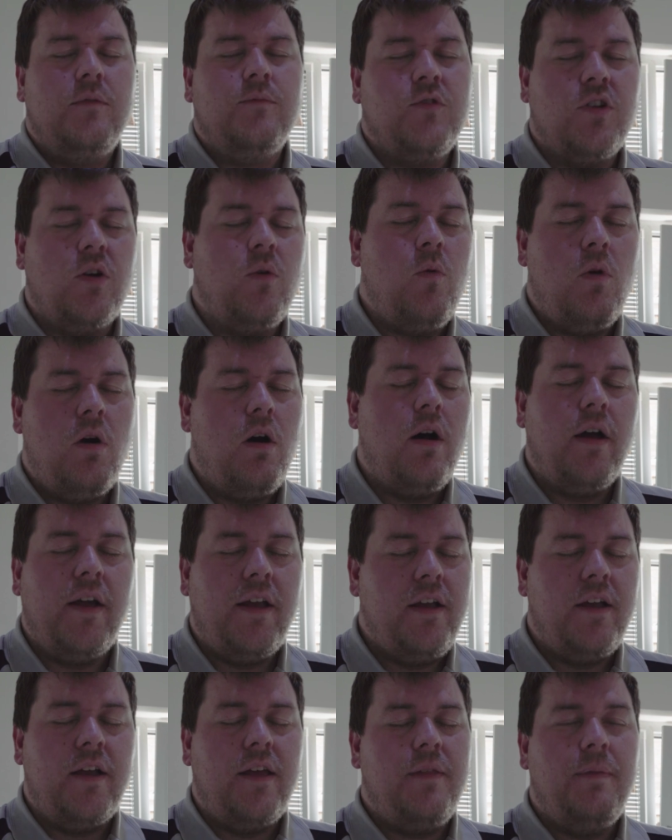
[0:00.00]
So why
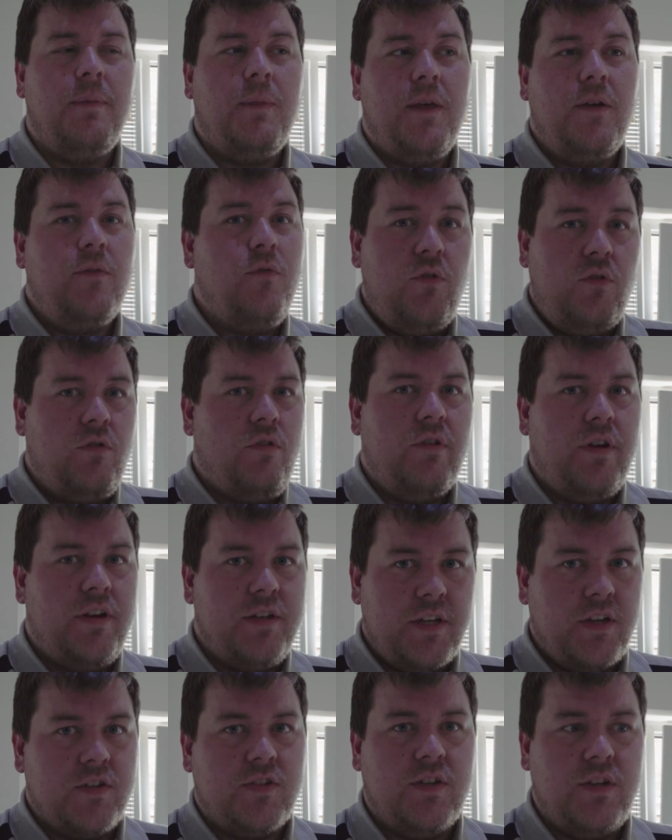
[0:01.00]
in the Evora
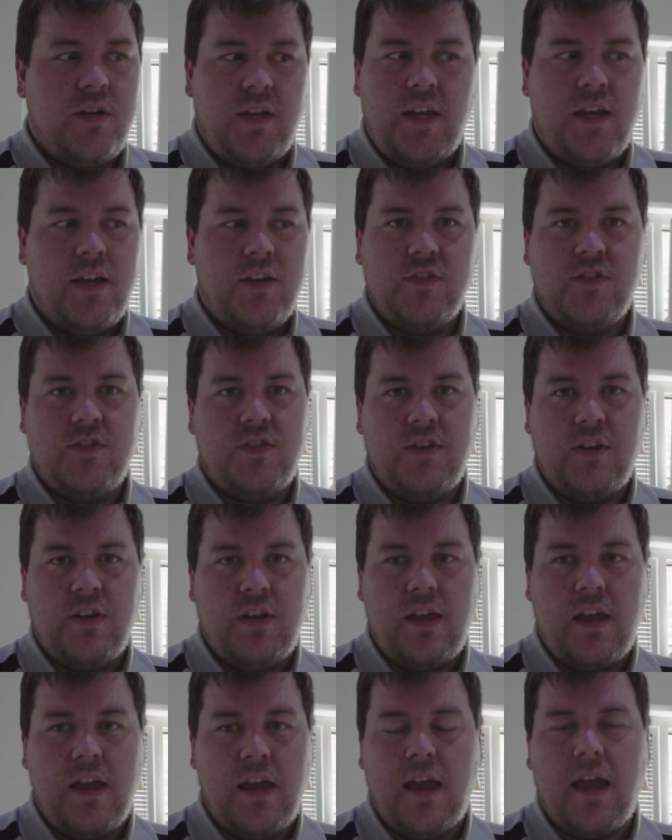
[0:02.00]
it doesn't is
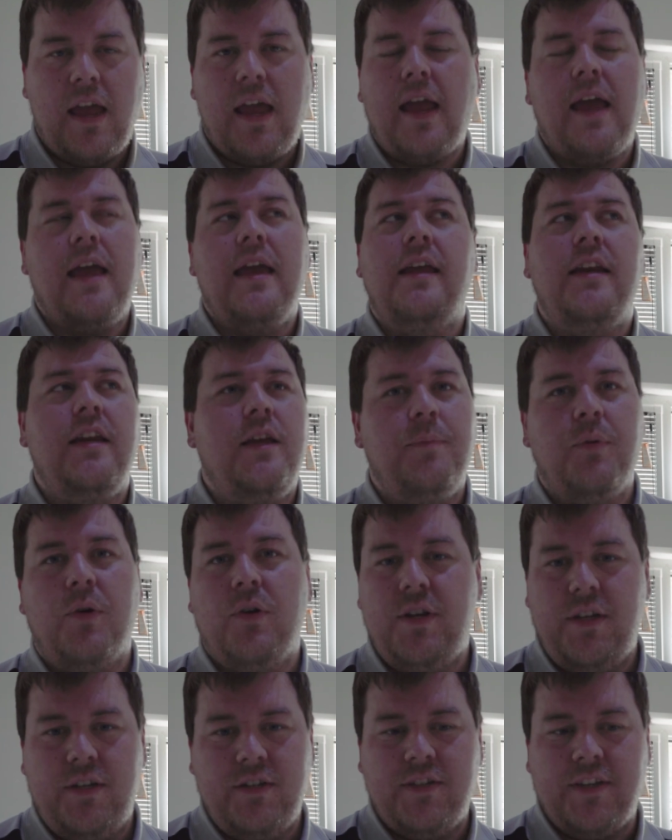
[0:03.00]

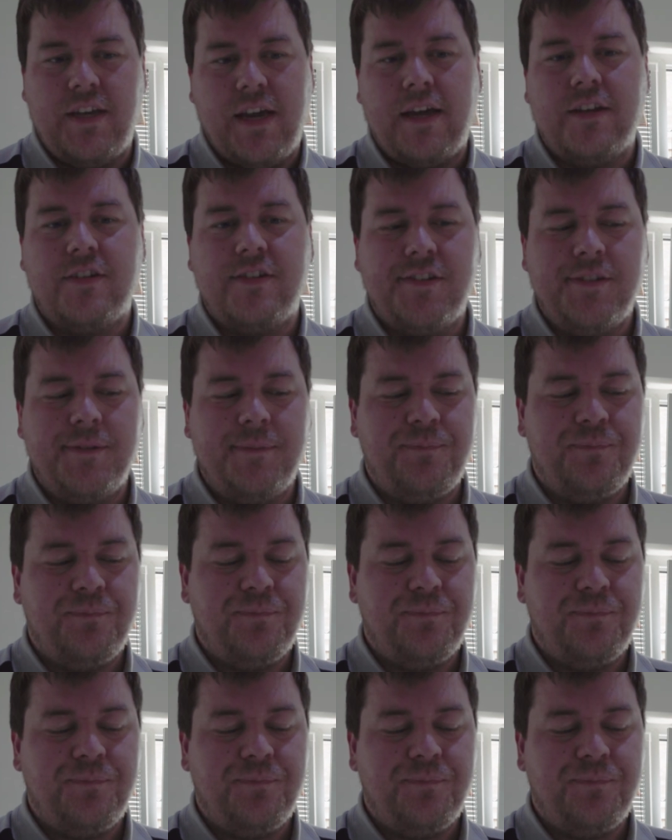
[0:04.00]
anybody's guess.